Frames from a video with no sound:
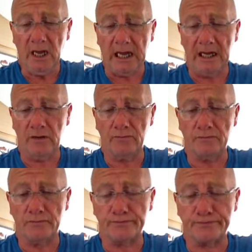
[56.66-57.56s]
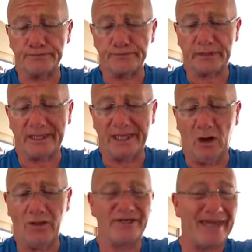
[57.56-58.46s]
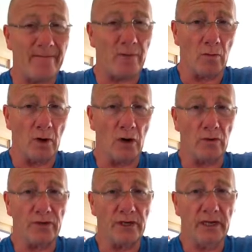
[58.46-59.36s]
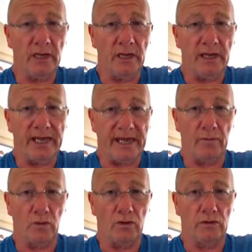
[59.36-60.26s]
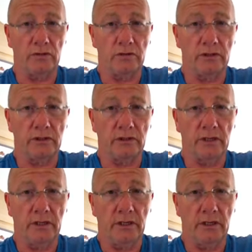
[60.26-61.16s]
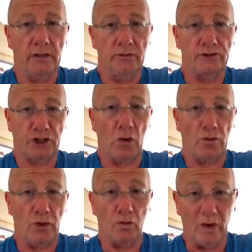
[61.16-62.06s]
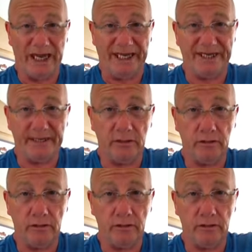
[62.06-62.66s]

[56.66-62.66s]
On the demo mode, it will show you weed.